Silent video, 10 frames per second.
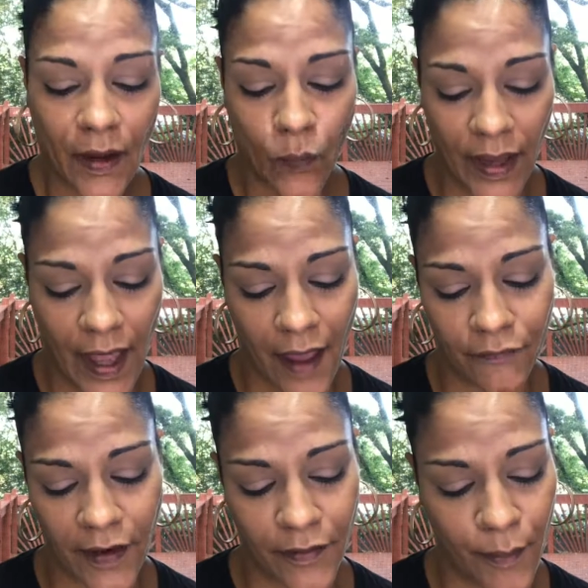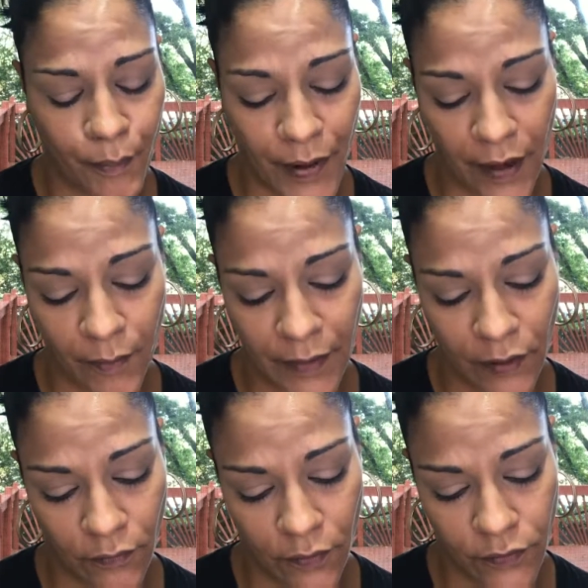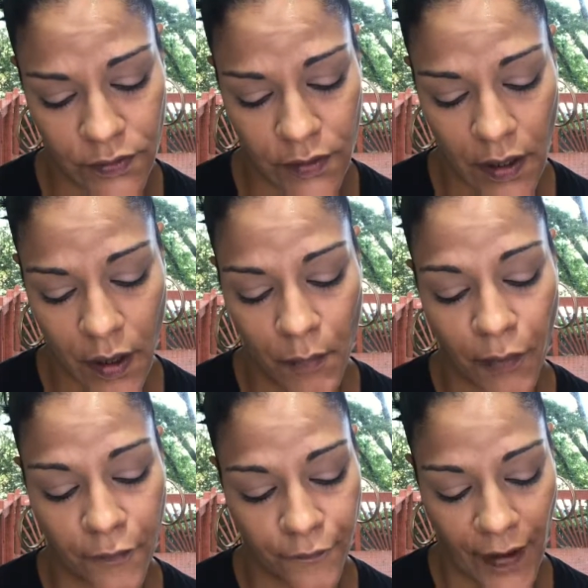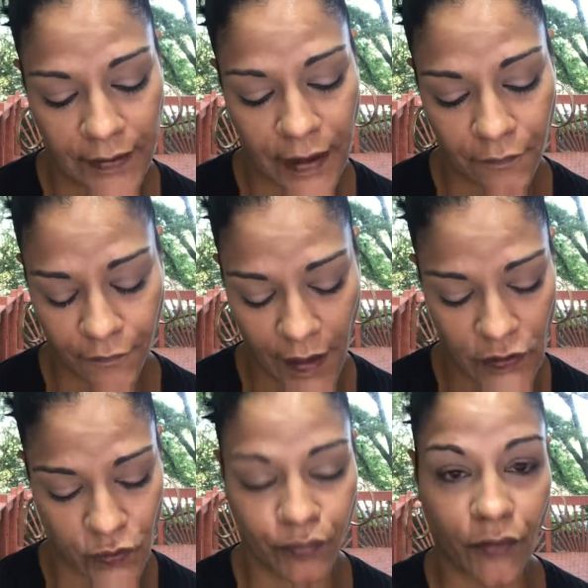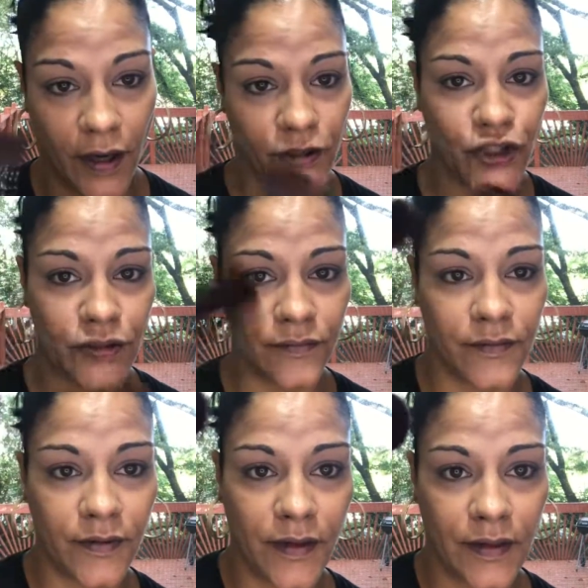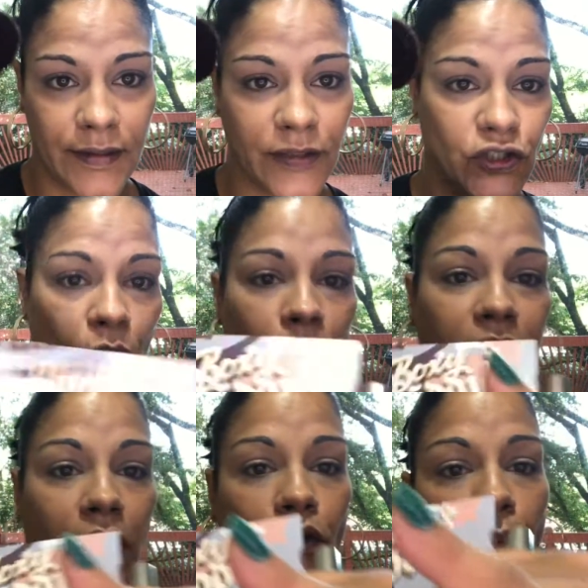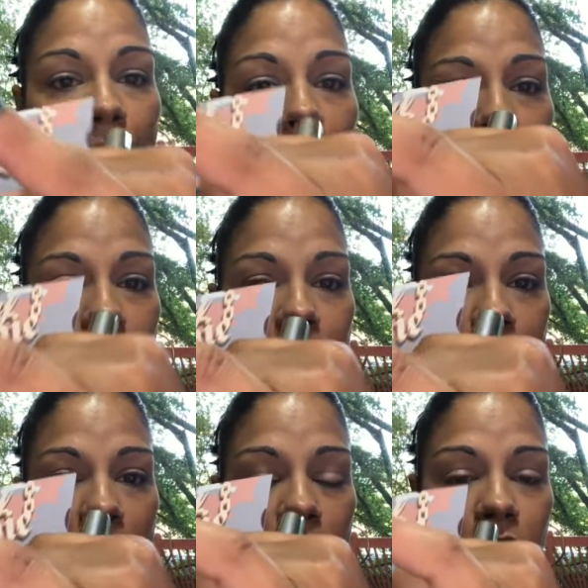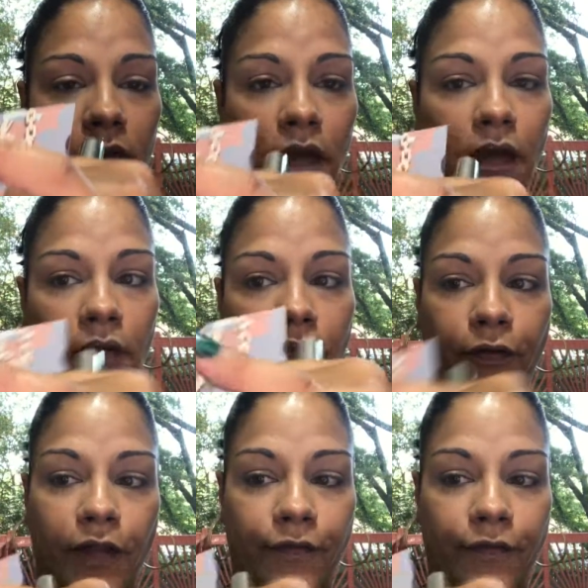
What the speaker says: we have here the Bare Minerals Perfecting Face Brush. That's the one with the little pocket in the middle for the